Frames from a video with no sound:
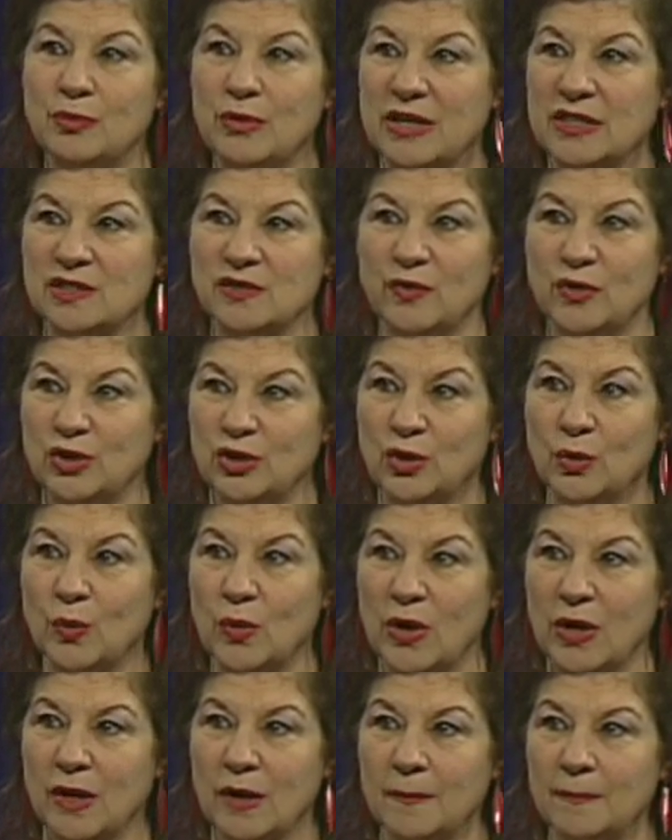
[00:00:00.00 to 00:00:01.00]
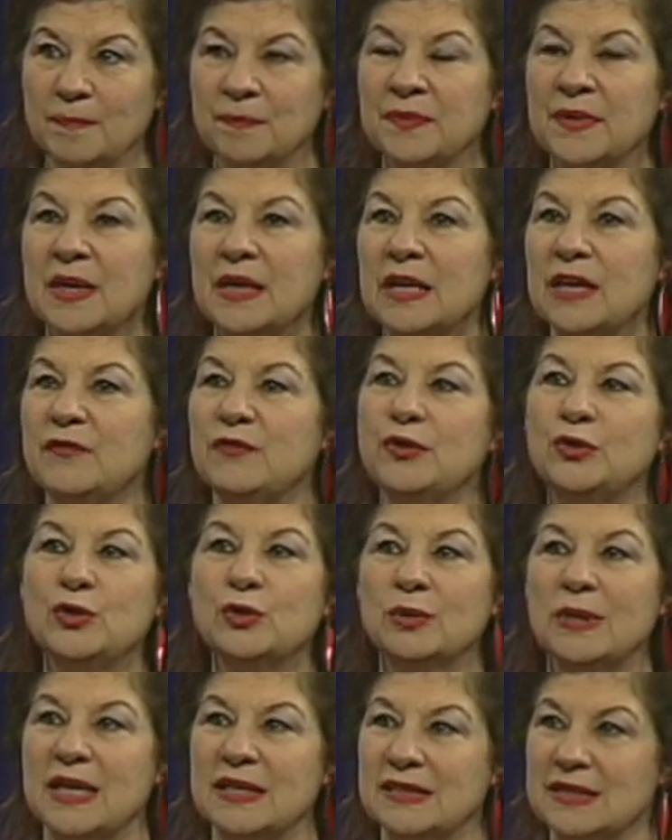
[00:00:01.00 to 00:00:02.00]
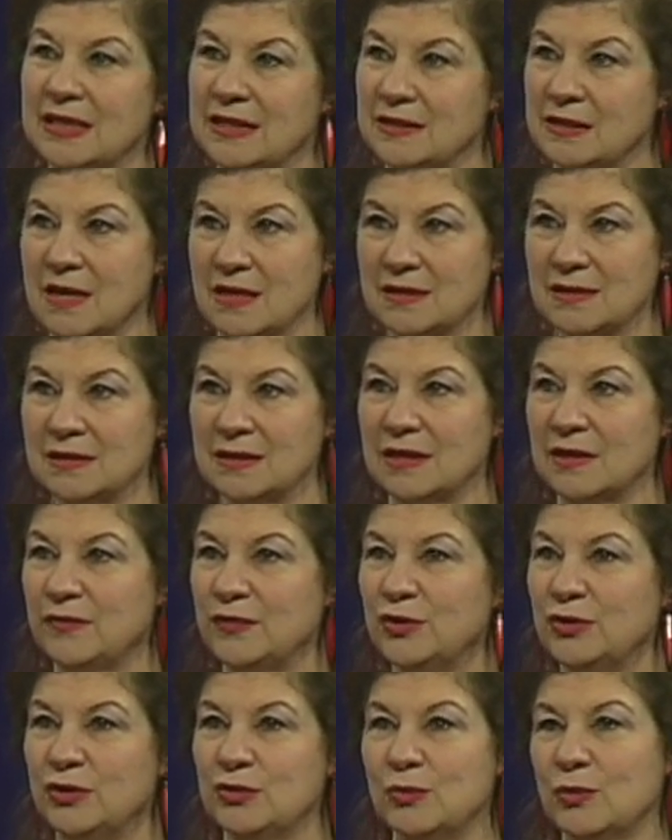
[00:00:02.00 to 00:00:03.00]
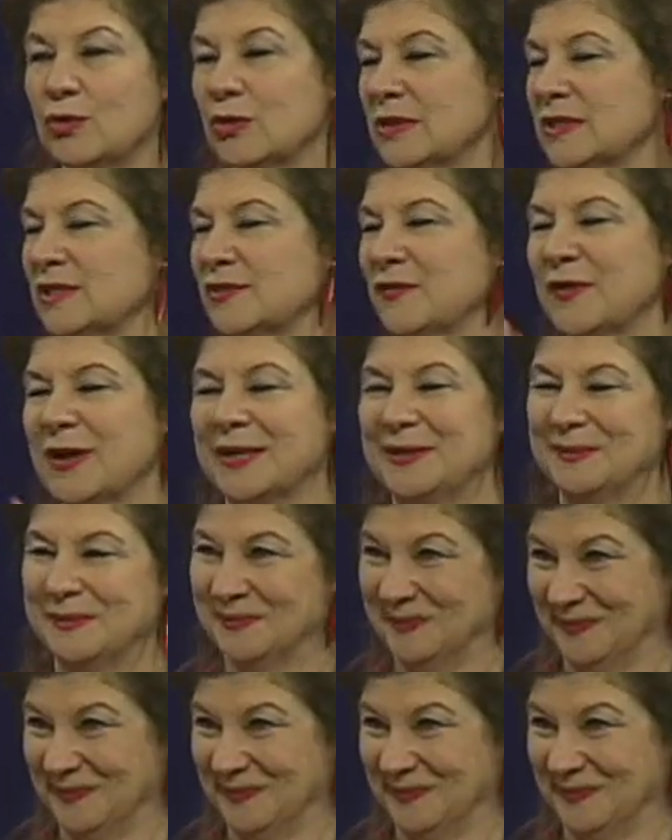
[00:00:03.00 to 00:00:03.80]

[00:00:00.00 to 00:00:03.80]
breaths for it to work. If you do less, it doesn't. If you do more, it's fine.